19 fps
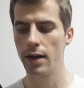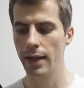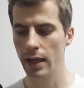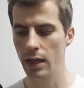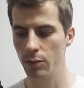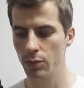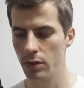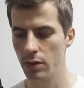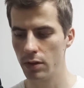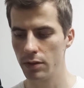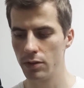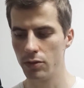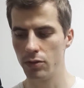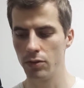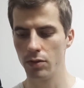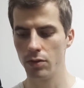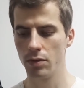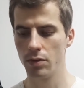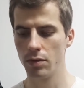are
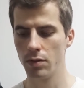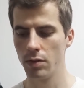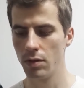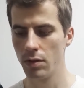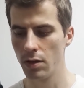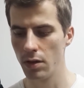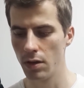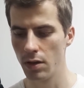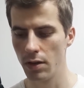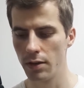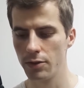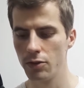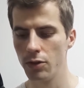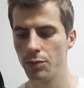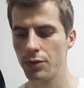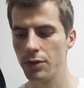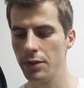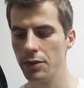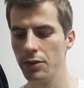able to
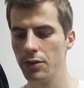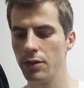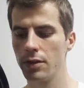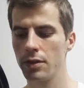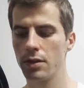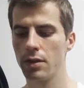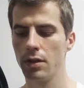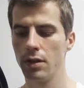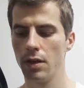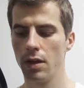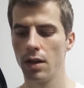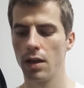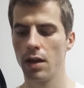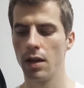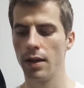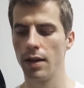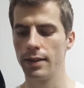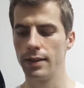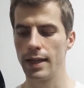produce
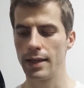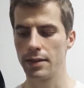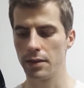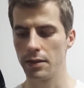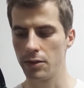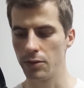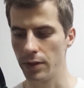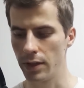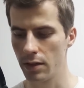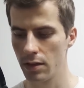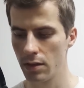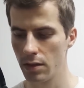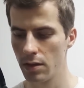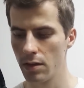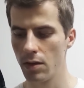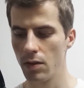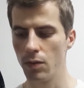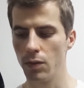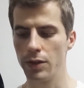
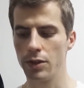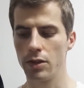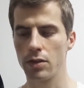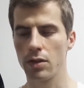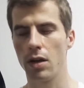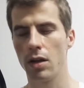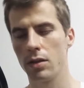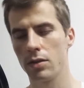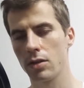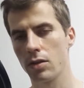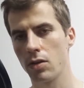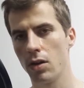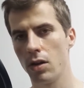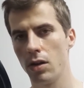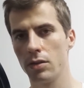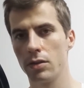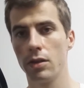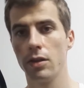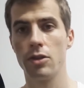Disentery, which is
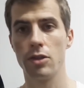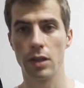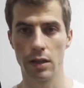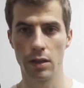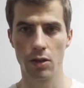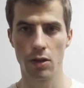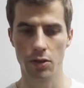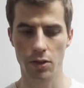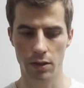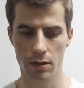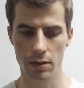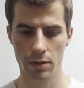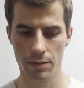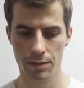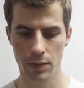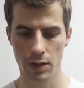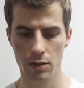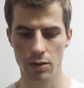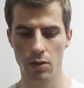also called
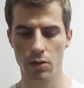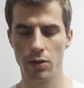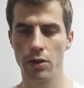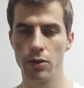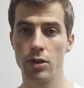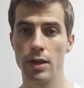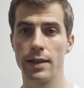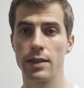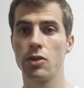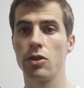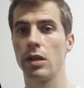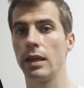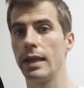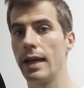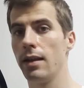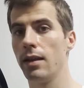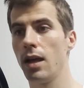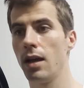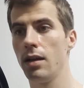shigellosis. So not
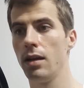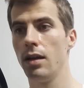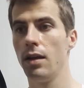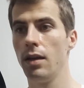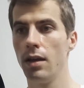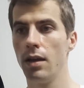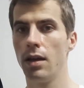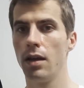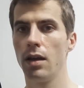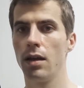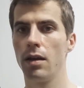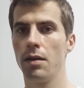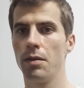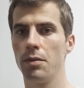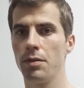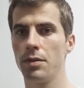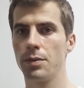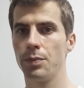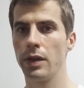just Shigella
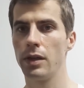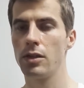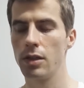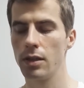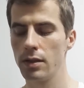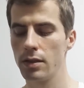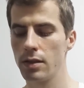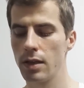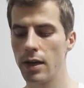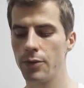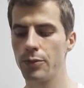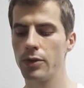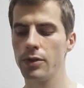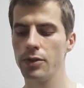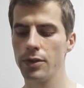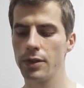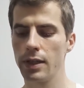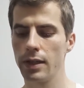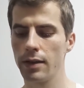species
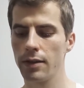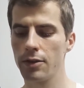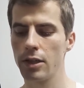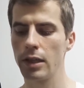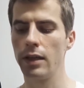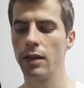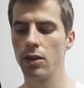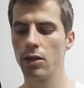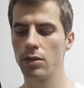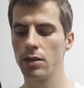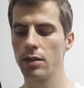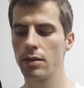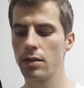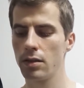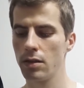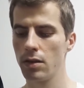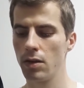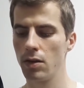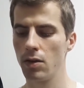are producing
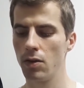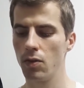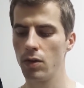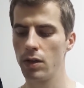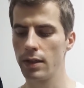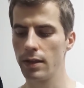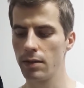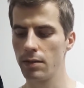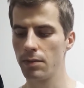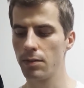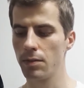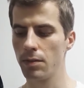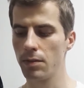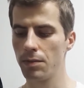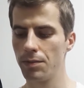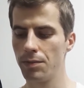shigellosis or